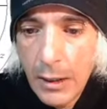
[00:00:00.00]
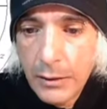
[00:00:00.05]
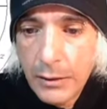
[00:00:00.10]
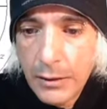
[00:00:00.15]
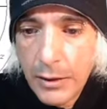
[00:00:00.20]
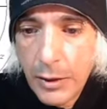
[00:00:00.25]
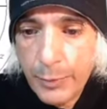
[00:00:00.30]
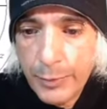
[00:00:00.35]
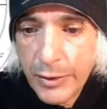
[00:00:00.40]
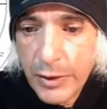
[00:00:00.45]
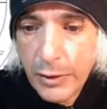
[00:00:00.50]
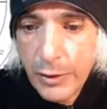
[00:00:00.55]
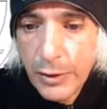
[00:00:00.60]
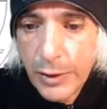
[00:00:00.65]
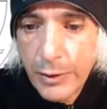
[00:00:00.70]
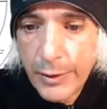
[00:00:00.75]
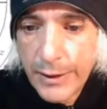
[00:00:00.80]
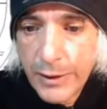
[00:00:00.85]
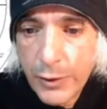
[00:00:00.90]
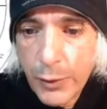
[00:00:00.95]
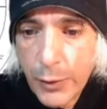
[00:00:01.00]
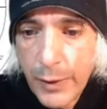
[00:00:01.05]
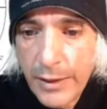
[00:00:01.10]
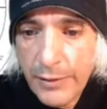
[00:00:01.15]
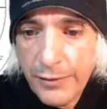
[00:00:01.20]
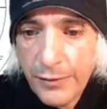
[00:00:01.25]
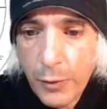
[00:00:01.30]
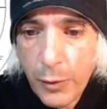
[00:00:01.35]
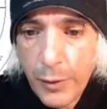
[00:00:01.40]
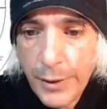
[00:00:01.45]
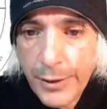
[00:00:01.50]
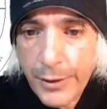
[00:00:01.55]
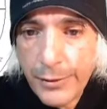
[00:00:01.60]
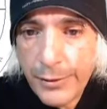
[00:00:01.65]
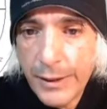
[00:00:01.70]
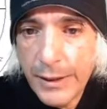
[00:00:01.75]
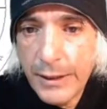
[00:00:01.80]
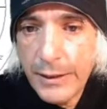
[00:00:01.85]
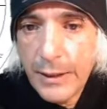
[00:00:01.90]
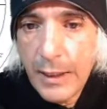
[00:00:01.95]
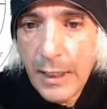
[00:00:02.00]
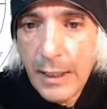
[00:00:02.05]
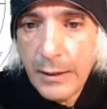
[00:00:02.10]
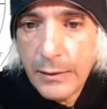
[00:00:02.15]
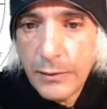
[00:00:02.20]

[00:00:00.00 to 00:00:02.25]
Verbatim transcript: So Pluto at 24 degrees,